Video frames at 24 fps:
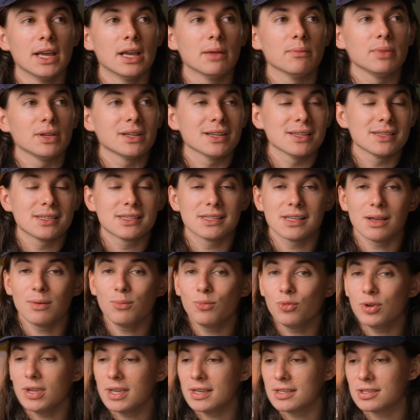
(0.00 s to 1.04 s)
because
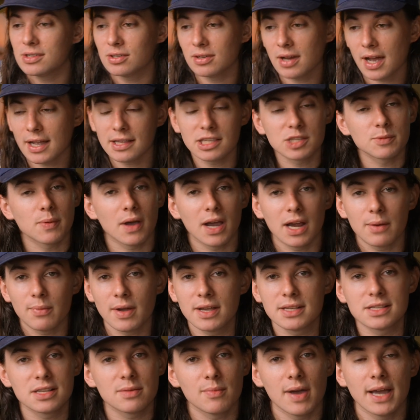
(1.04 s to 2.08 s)
some weeks you're not inspired
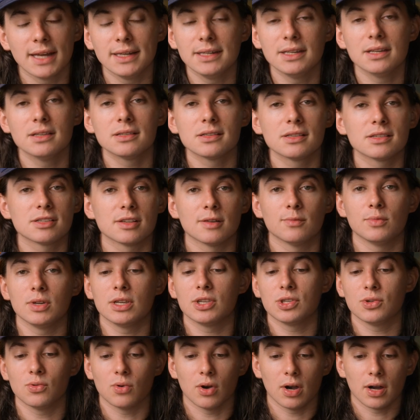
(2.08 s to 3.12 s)
by some ideas and some
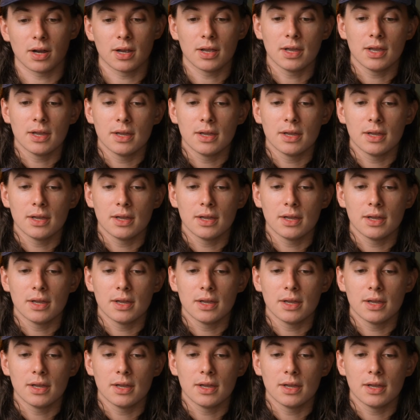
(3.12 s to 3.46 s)
weeks you are.